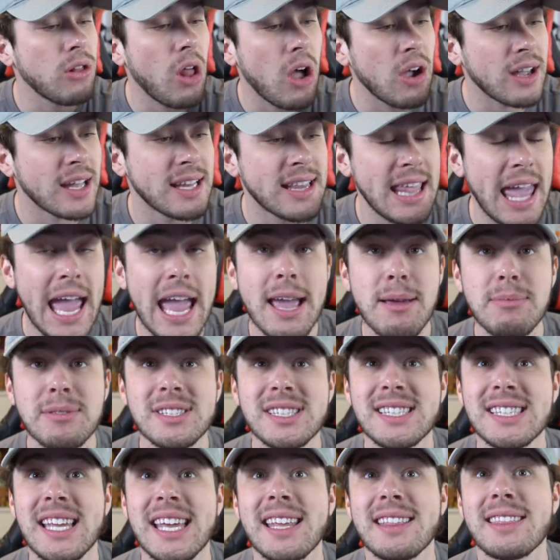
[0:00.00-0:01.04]
long it
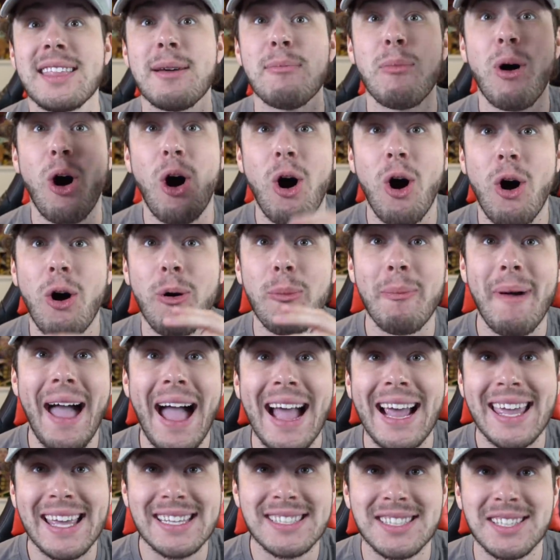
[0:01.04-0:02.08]
takes to get them all
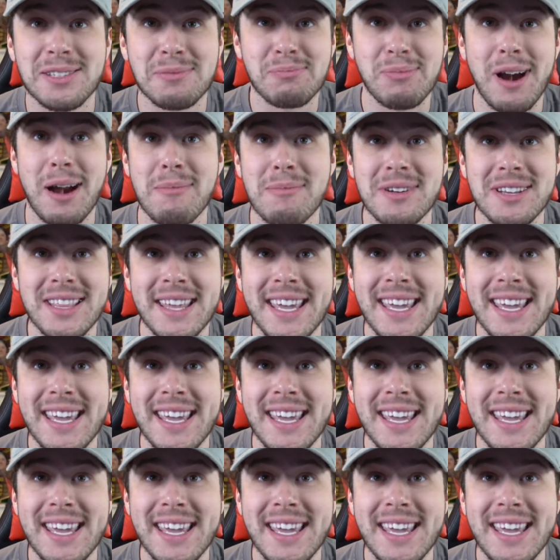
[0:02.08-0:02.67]
back into the Premier